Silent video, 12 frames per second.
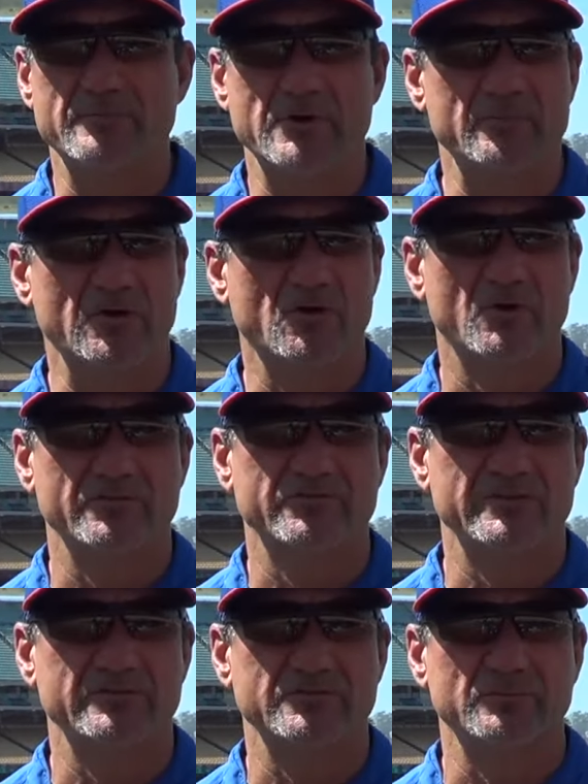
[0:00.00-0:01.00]
I remember going
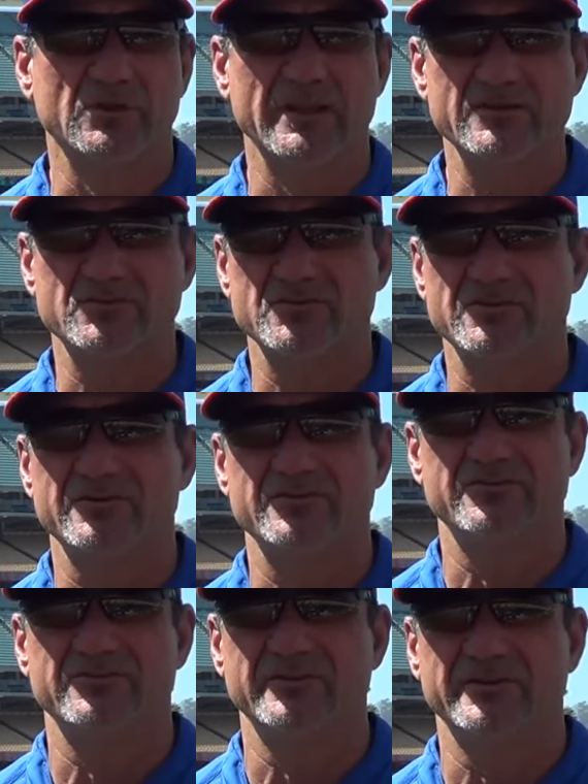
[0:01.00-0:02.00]
and seeing some
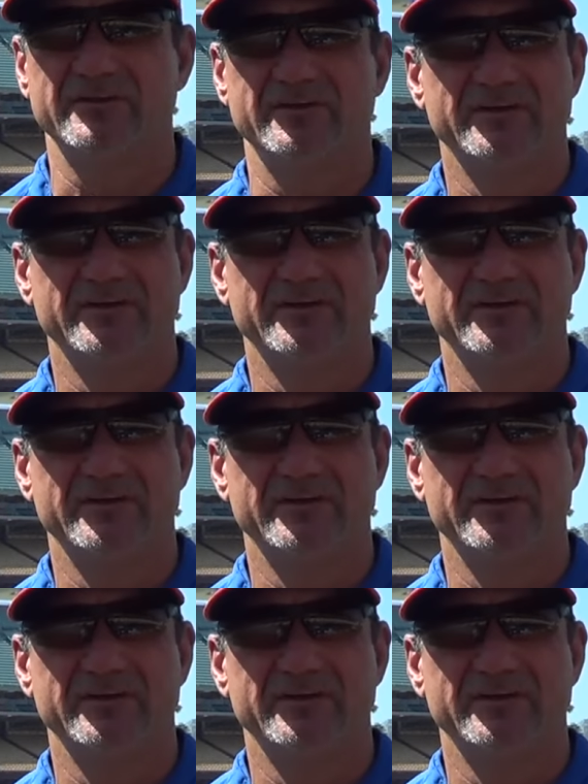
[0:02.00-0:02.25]
glaciers and